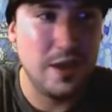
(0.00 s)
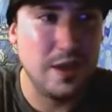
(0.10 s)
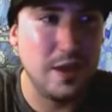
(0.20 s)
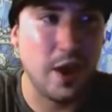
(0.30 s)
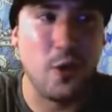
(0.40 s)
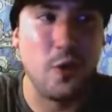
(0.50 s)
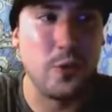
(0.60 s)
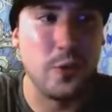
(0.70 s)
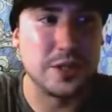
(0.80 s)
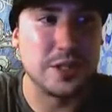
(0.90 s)
not
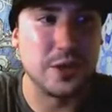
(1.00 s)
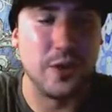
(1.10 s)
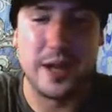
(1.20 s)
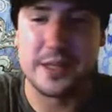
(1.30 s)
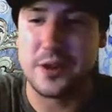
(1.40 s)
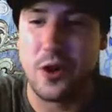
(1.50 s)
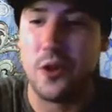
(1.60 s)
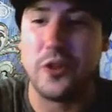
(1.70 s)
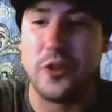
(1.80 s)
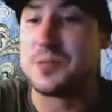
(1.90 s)
only was the race
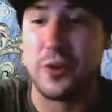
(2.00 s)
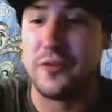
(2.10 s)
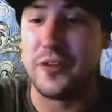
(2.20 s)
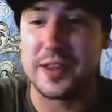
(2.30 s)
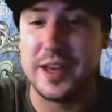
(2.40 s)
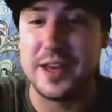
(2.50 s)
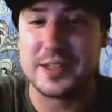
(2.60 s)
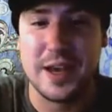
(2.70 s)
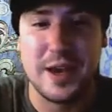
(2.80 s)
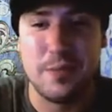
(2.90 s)
all these perfect
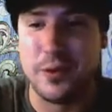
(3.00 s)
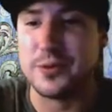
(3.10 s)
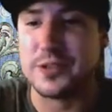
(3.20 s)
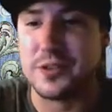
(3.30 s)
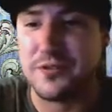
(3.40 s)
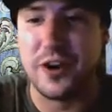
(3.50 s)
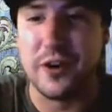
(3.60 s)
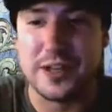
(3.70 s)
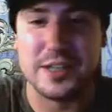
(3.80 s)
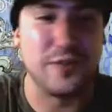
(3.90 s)
things, but it was a
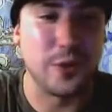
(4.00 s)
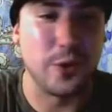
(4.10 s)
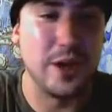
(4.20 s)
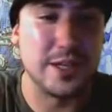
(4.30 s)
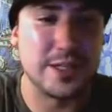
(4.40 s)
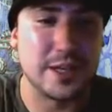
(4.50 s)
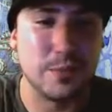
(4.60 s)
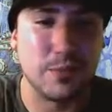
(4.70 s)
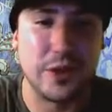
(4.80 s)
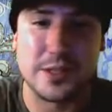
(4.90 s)
very difficult race to
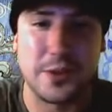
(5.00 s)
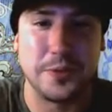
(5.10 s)
complete.